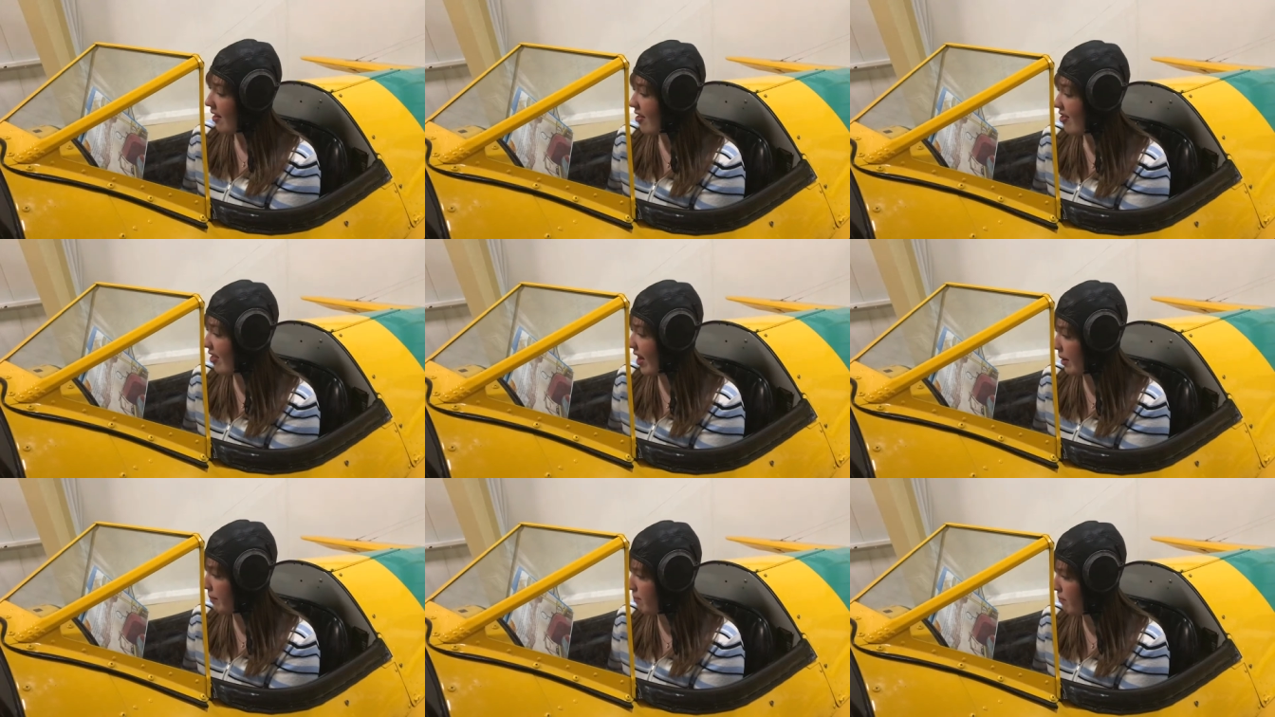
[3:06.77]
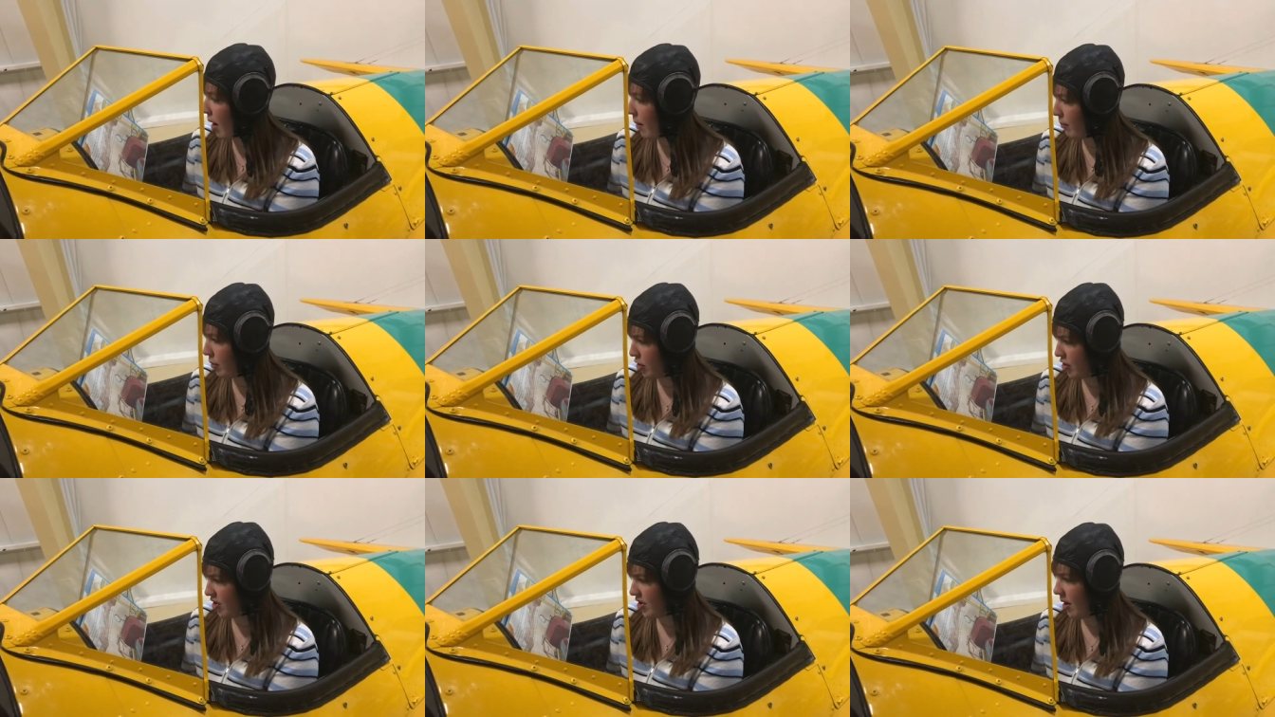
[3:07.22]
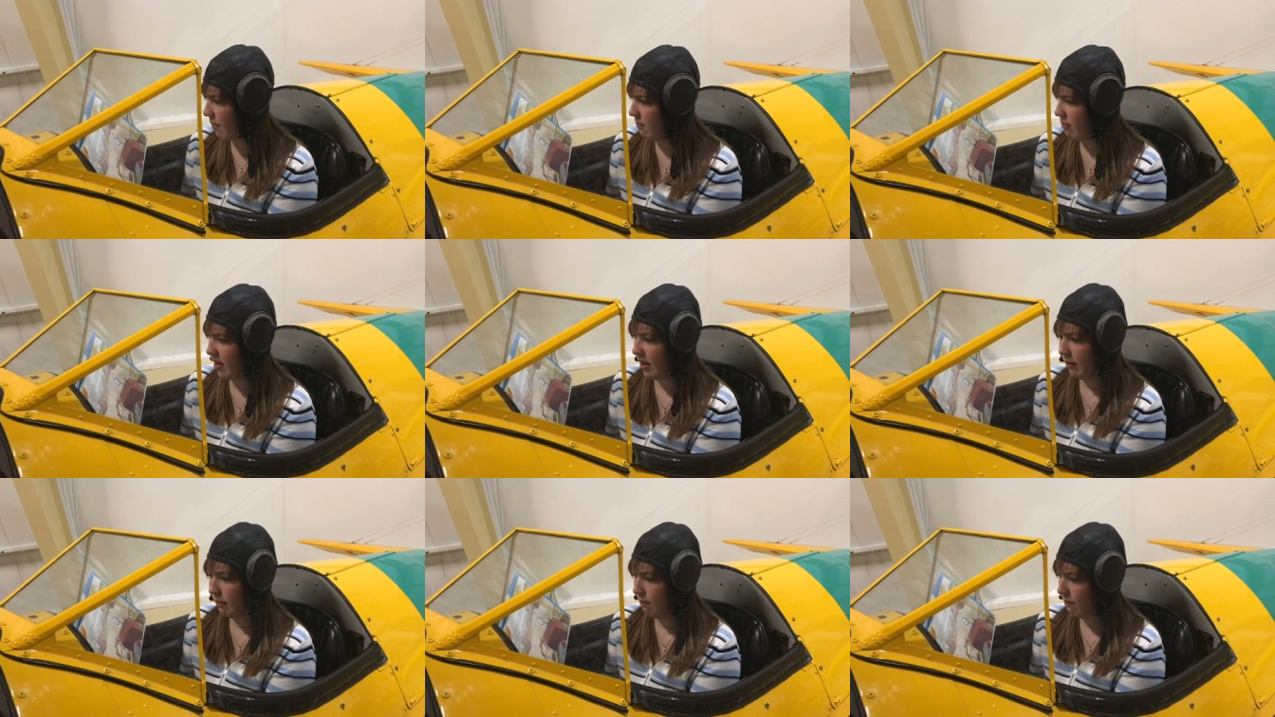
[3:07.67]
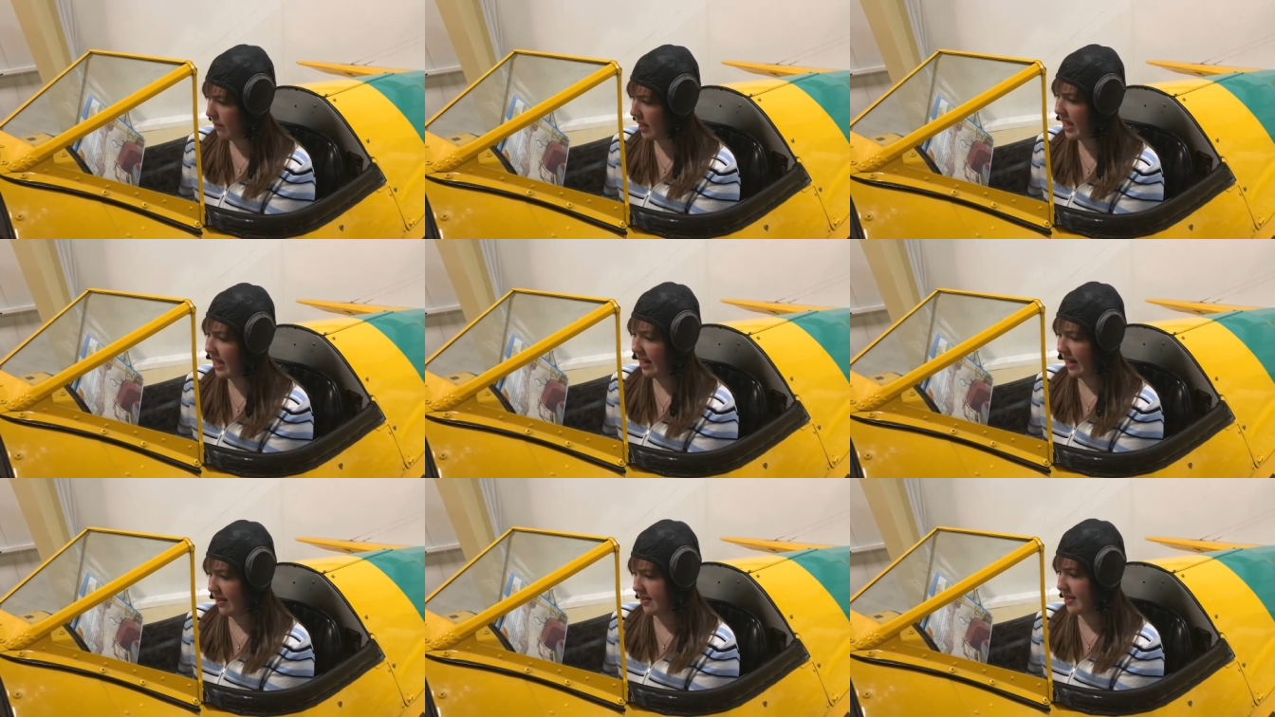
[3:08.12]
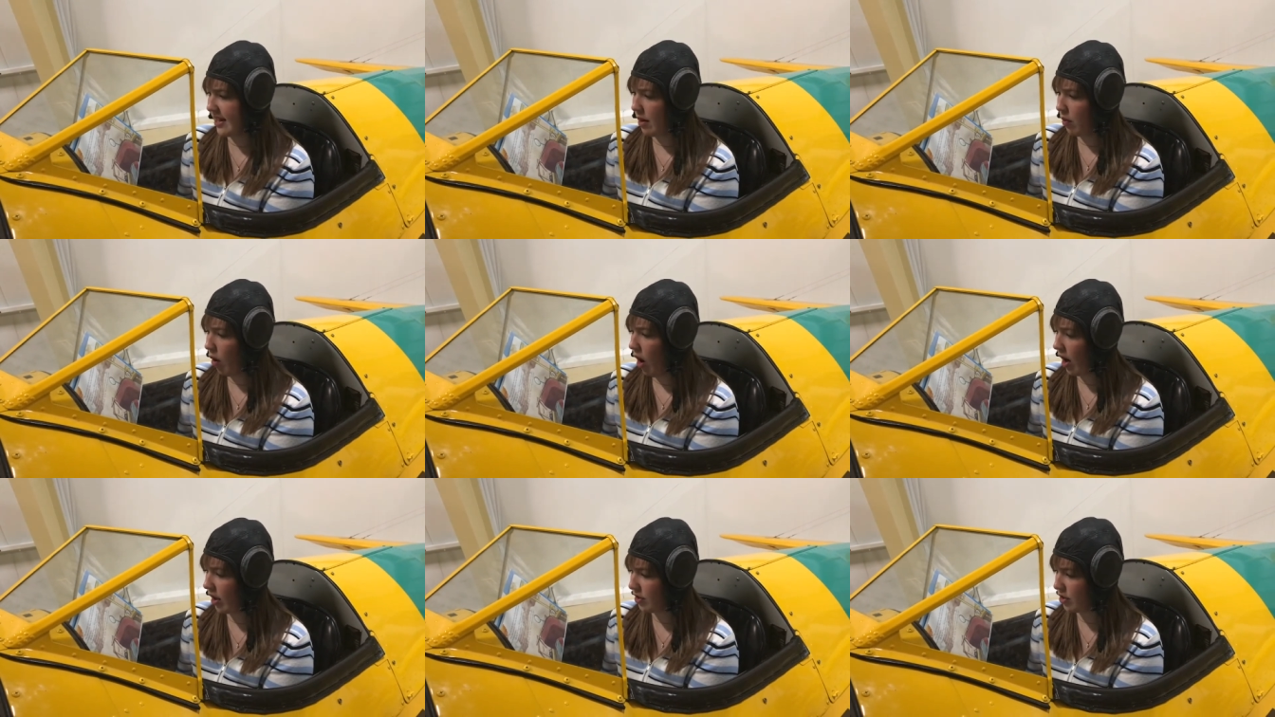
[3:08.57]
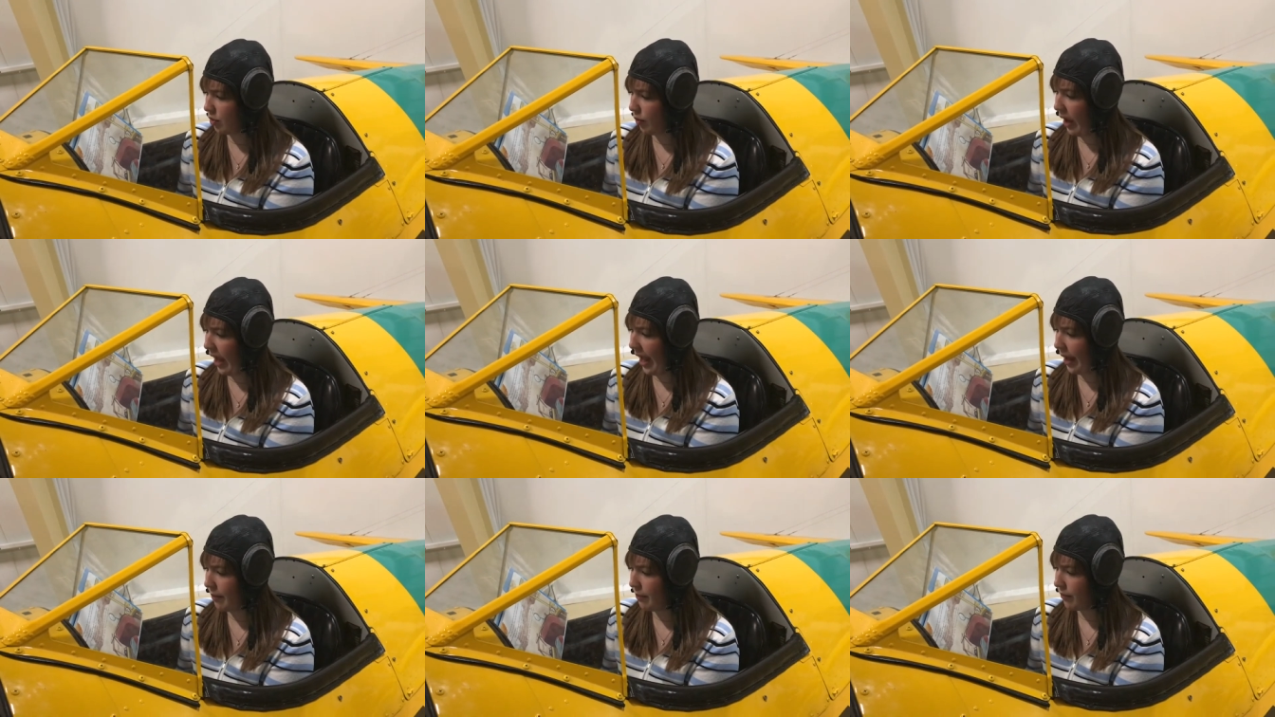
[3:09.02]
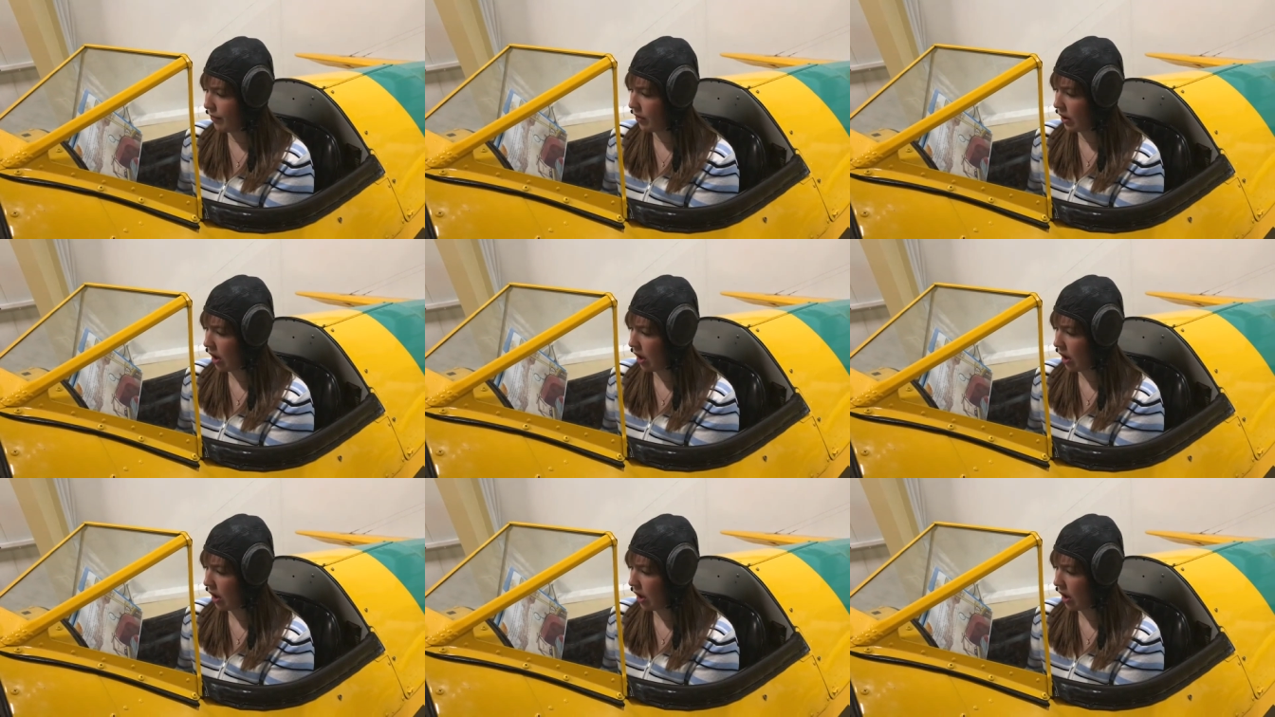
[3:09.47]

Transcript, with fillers: then mumbled something mean as they walked away.